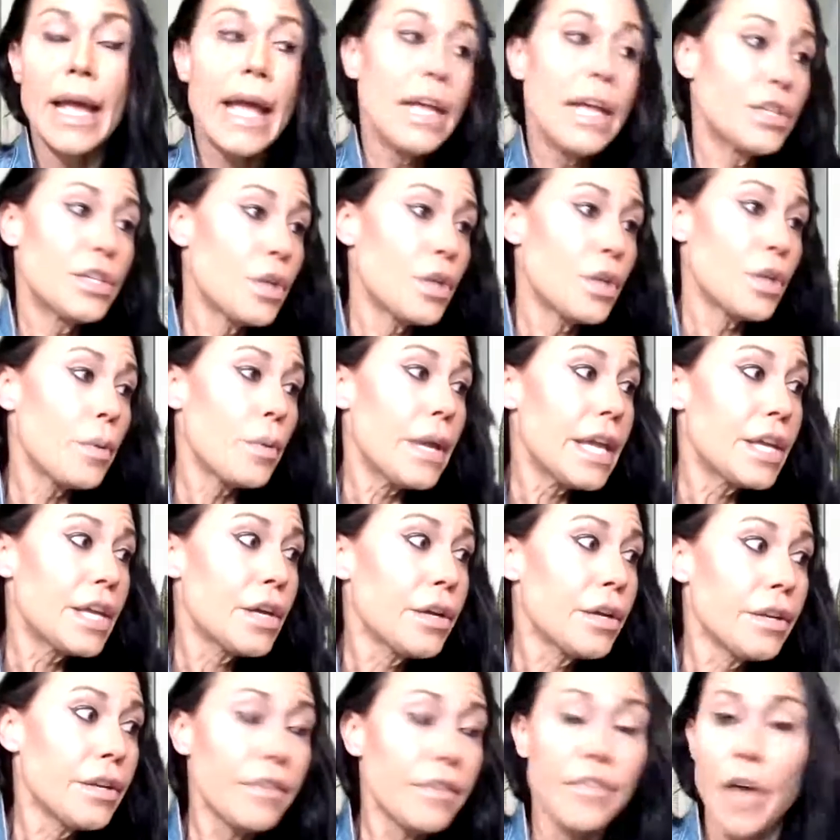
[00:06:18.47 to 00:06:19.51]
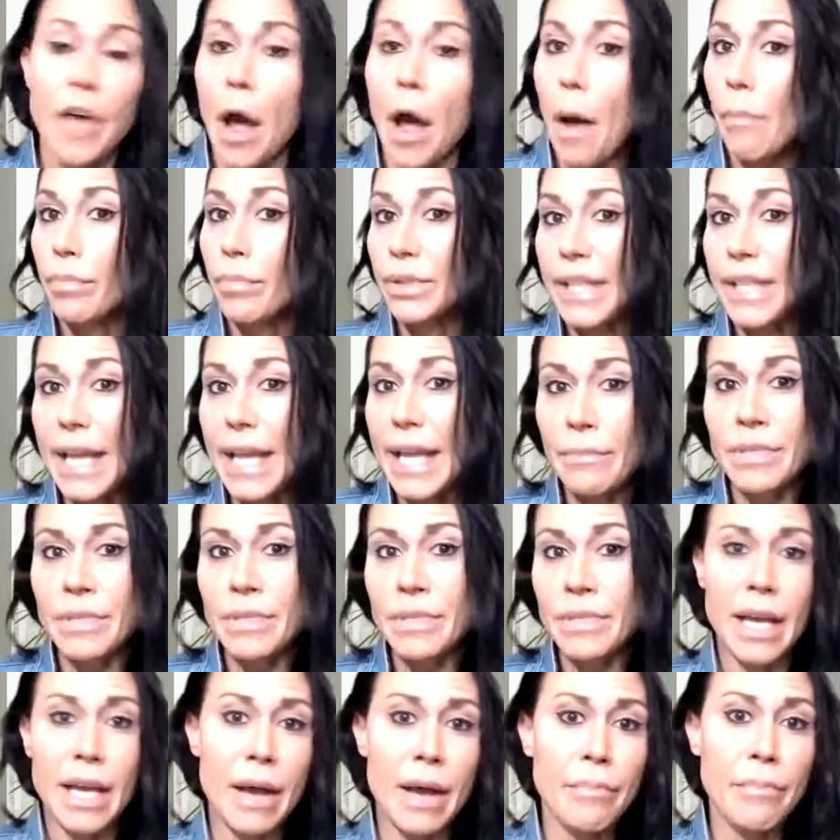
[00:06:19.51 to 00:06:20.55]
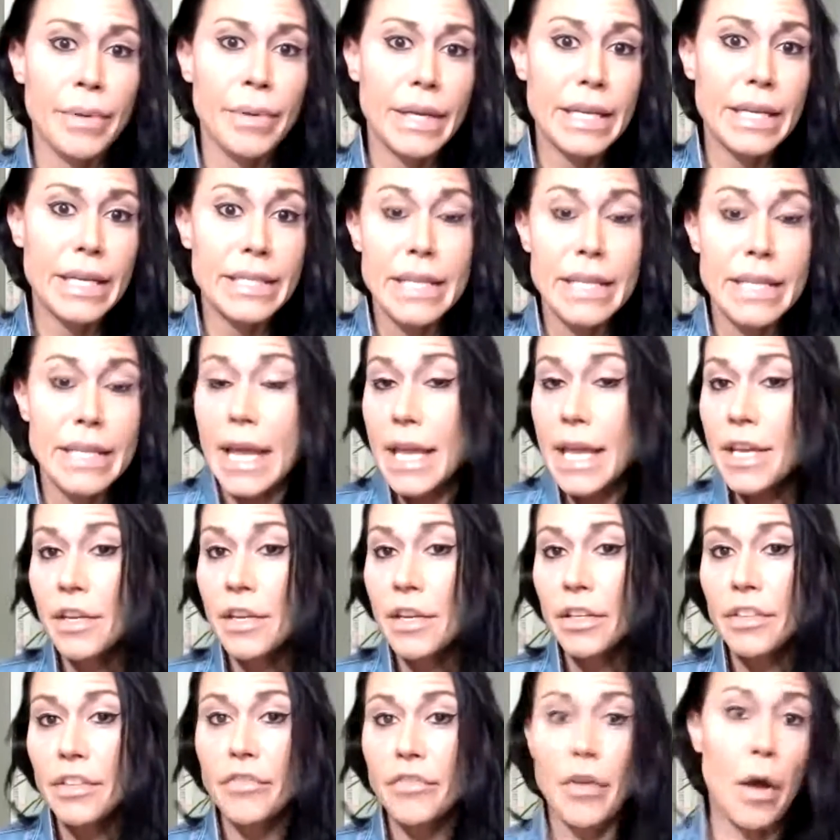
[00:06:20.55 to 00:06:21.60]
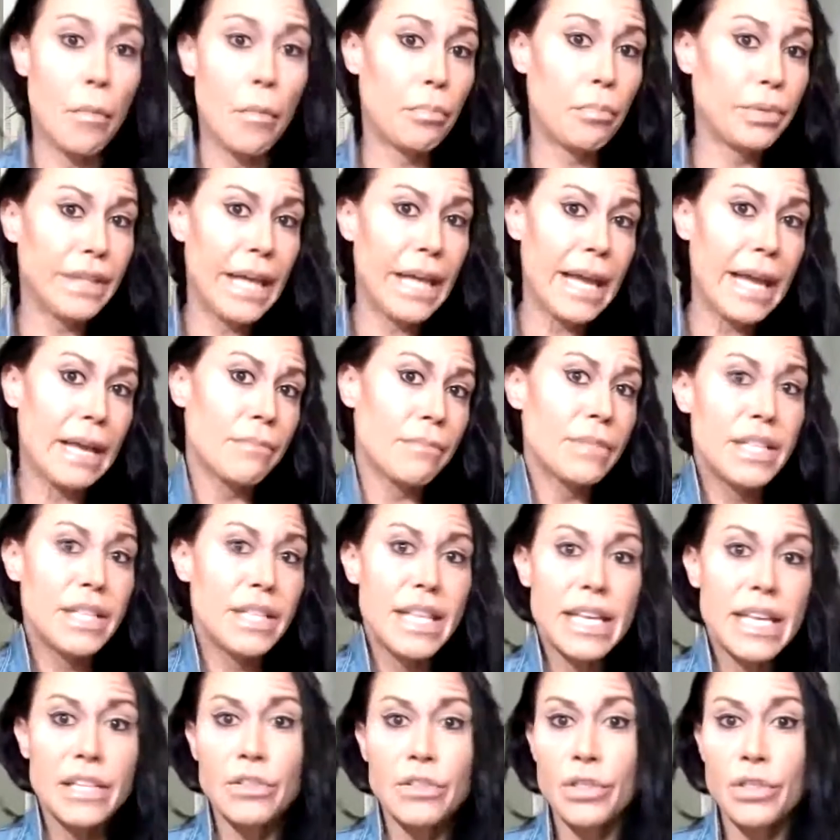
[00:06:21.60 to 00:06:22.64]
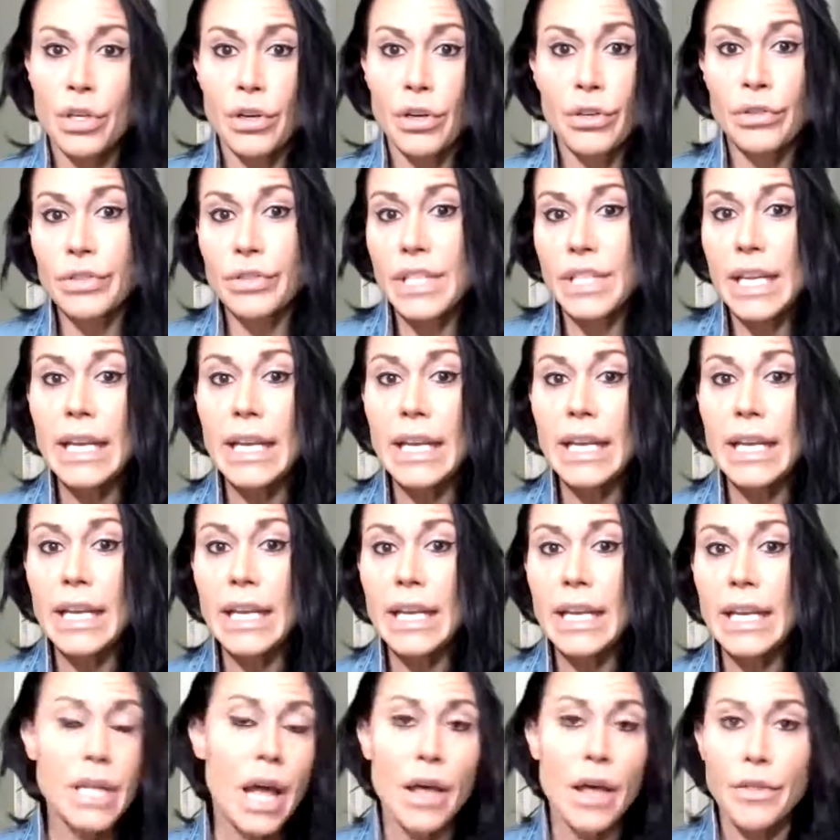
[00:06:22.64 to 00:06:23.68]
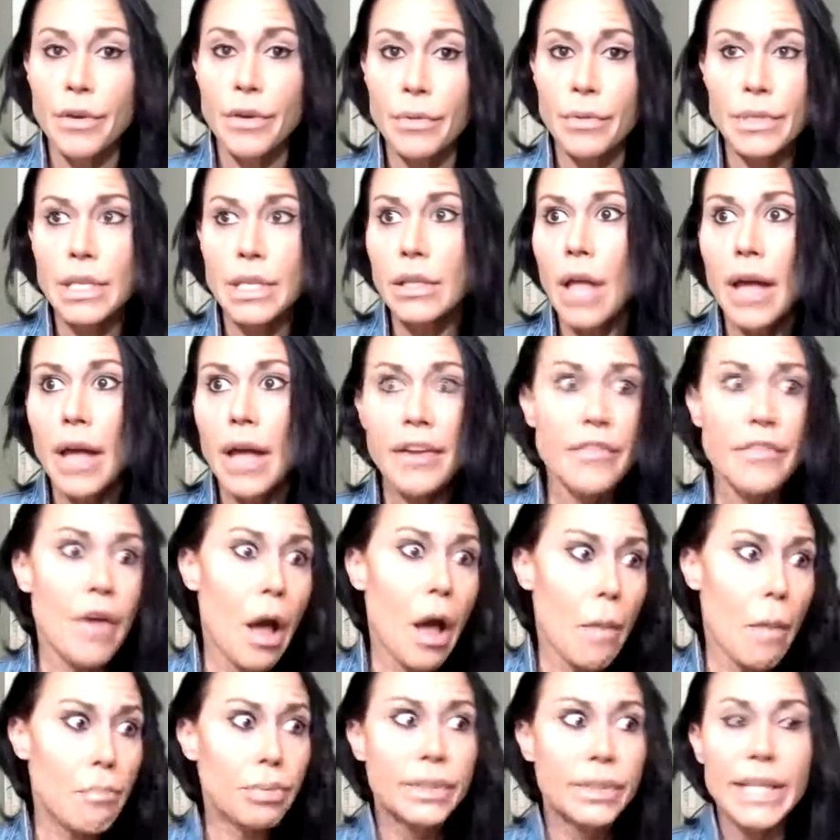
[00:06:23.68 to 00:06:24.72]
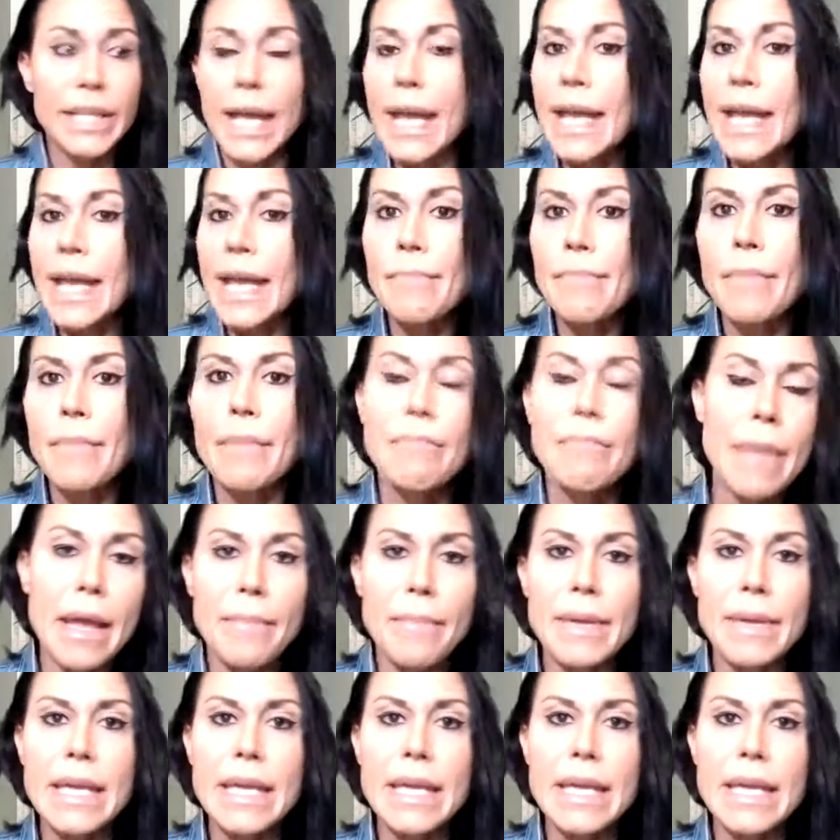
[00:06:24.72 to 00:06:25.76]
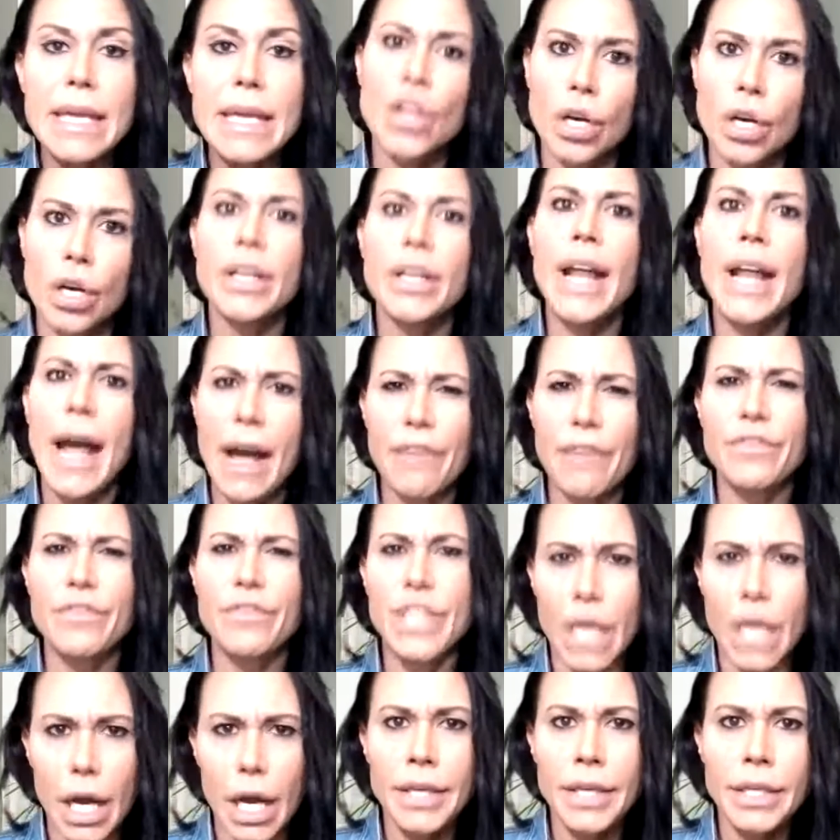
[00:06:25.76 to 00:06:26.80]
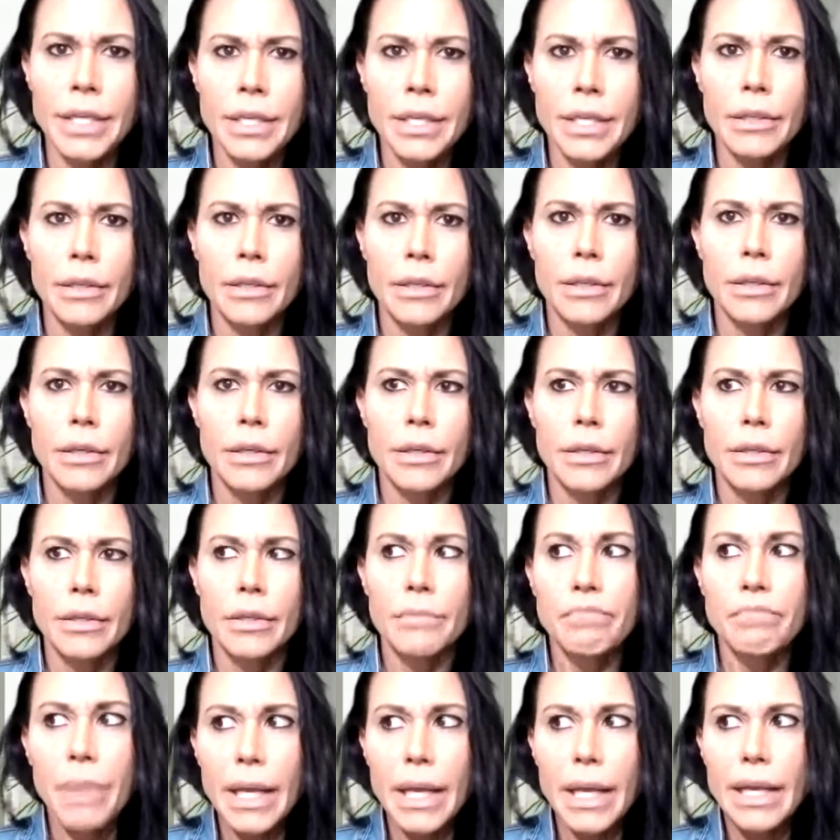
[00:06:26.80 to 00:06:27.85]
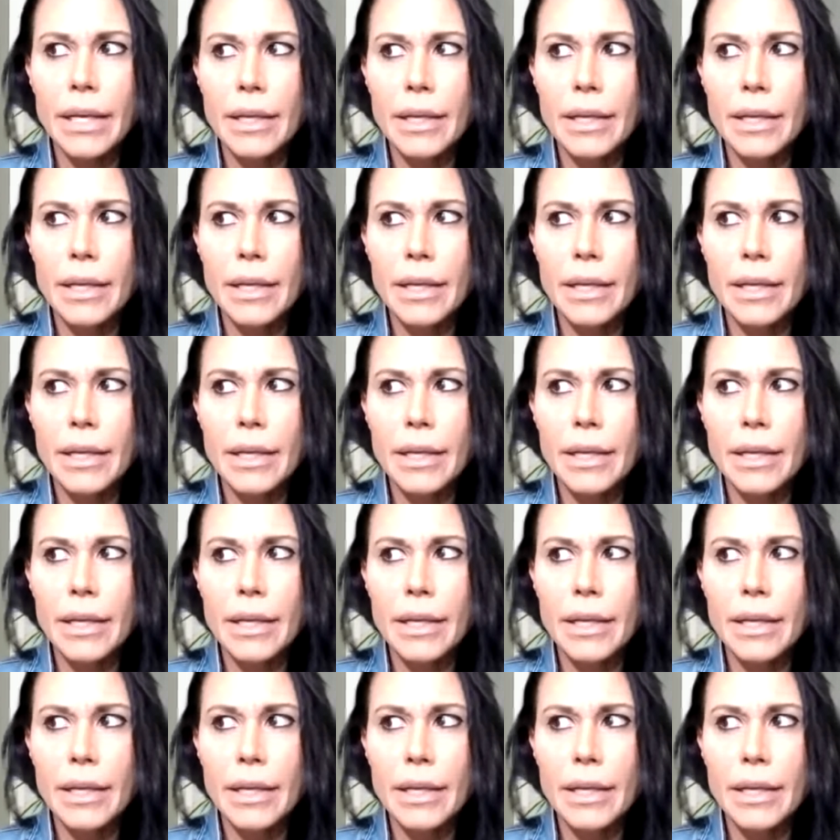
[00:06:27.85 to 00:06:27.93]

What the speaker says: So he could have blamed the companies. He could have blamed the internal teams. There was a lot of blame maybe he could have done, but